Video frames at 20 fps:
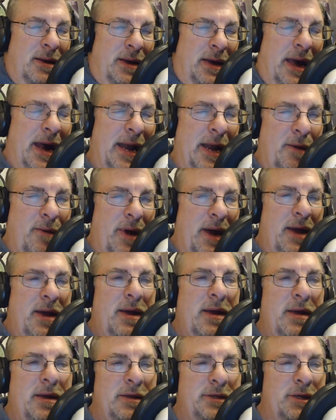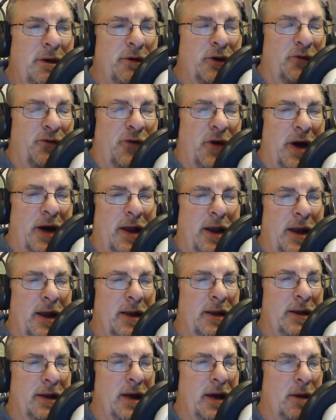anyway, so it's fun,
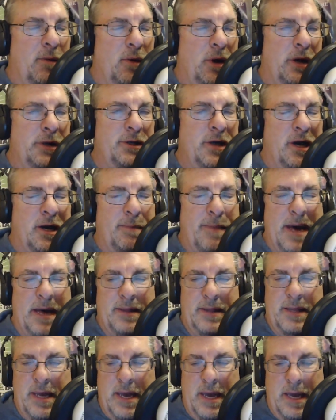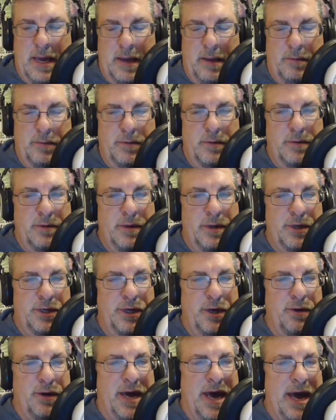and we're going to talk about the
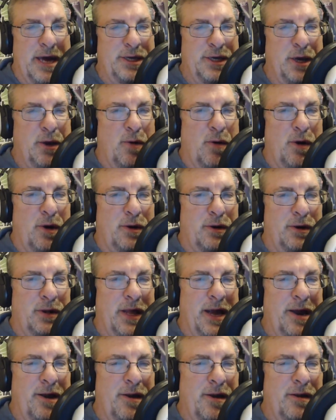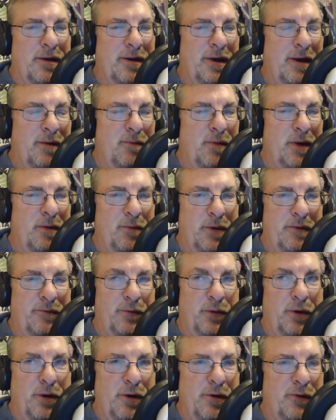geocaching oracle later and what
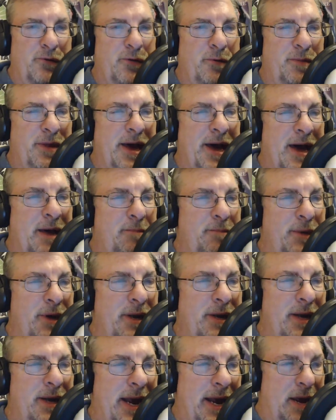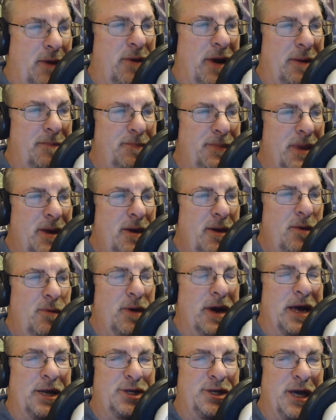we've learned from that. But anyway,
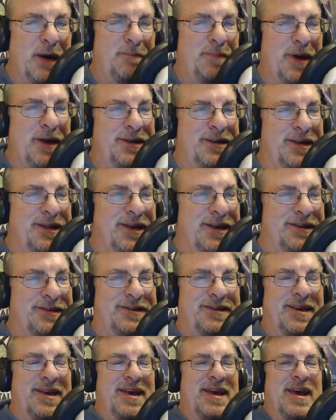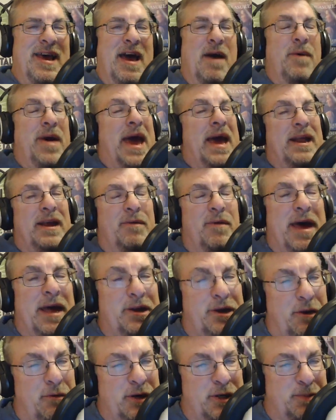we got to jump into this. We had
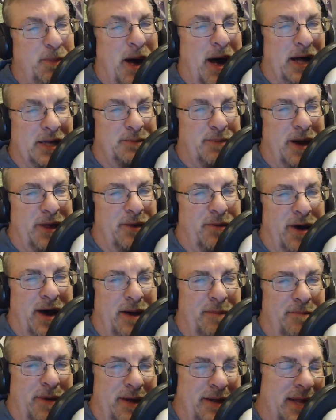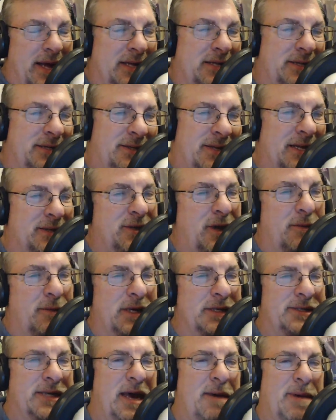good response, by the way, but that's all I'm
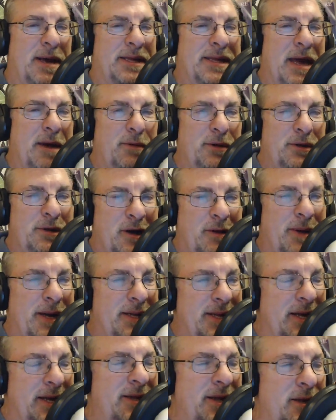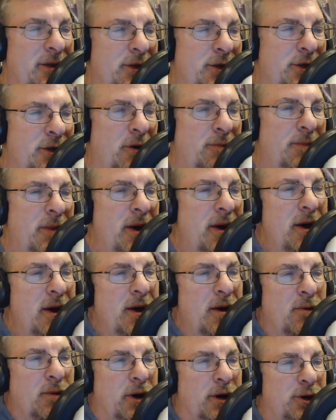going to say about that. We'll talk about that at the end of the show.
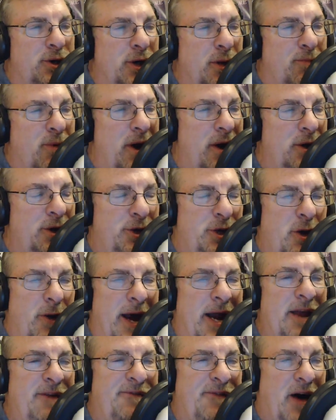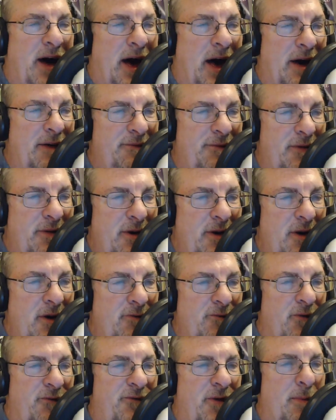We're going to jump right into show 85
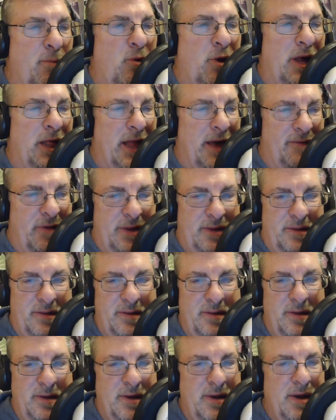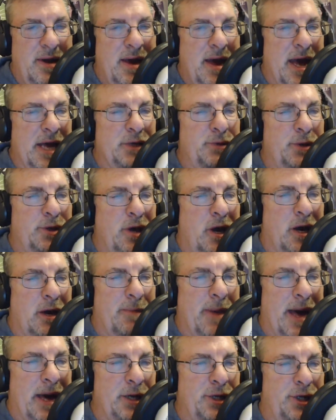for February 11th as we talk
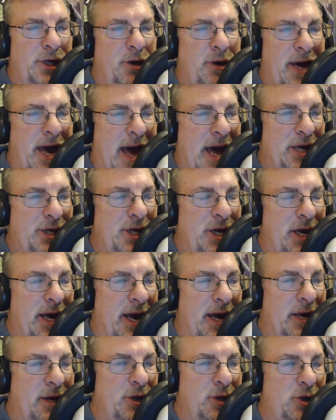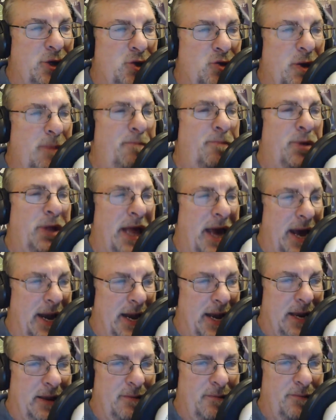about geocaching and trip
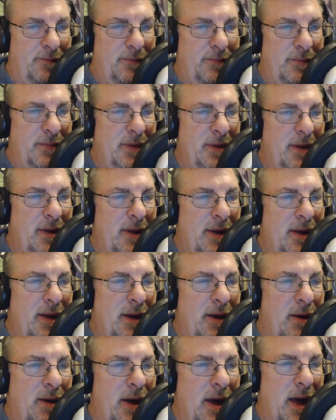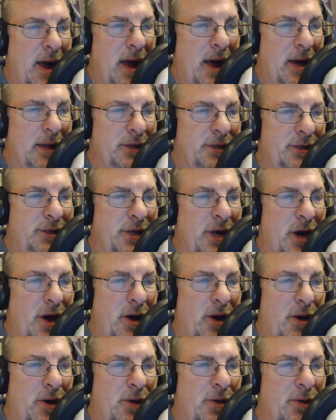planning. And
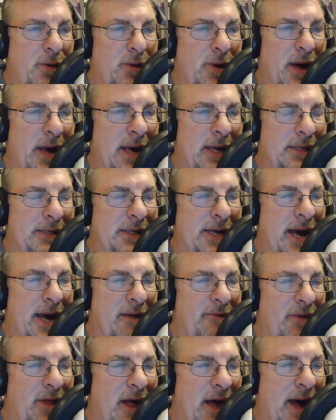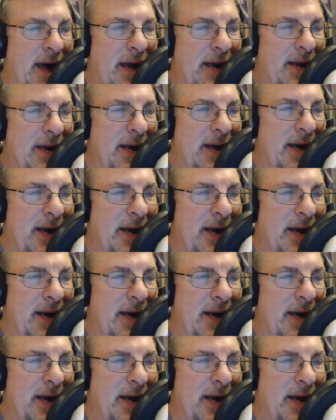so it's kind of like